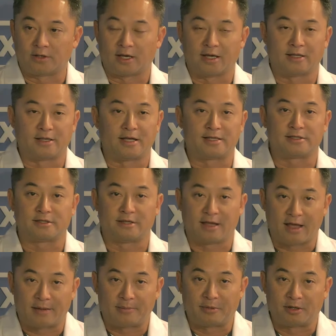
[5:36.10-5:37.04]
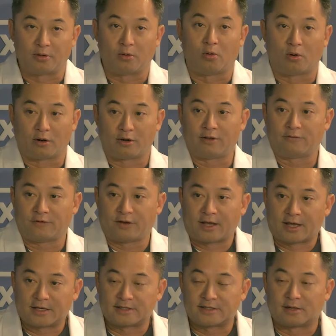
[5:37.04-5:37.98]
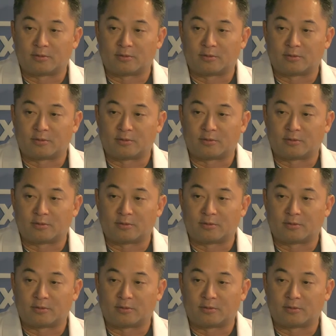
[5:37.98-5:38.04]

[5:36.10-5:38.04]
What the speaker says: Okay, and that's the abdomen or the flanks.